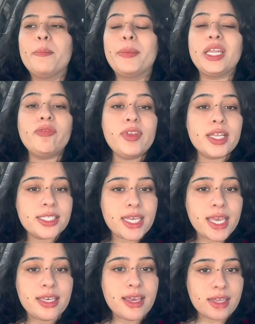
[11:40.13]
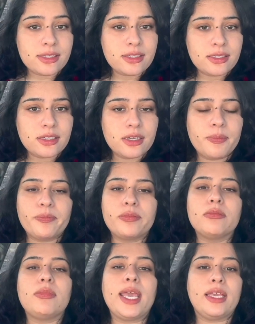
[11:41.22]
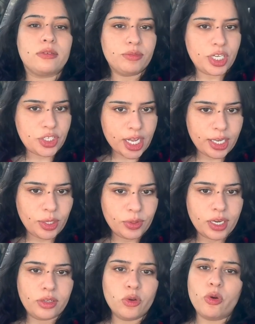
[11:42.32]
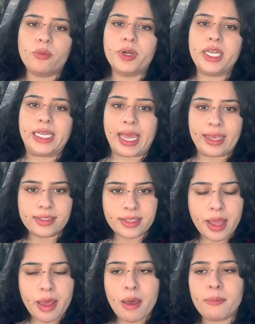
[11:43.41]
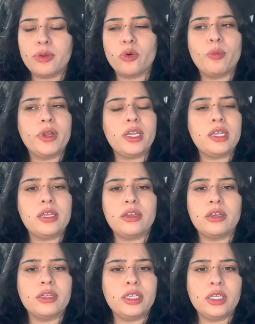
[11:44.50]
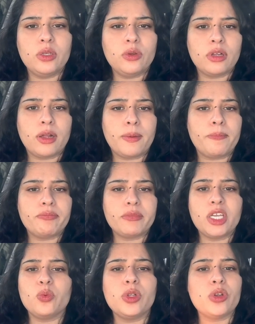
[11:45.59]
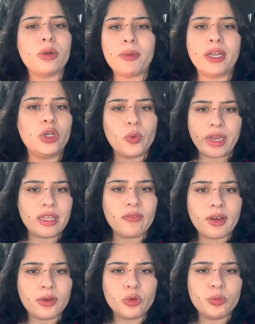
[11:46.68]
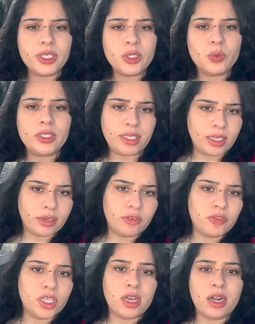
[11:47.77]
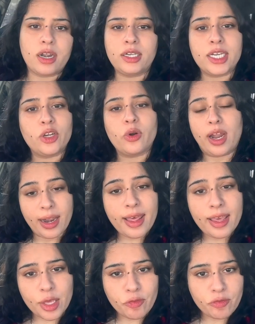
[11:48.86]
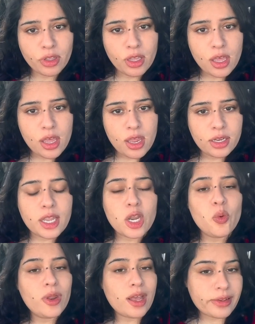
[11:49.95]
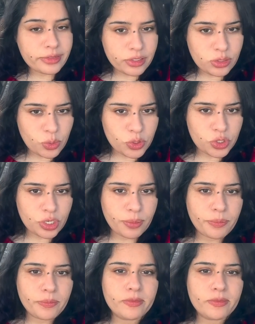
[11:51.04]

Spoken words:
But if they say yes, like they tell you that nobody likes them, nobody really, it will not matter to anyone, nobody will care if they are dead or alive, then you will ask this question,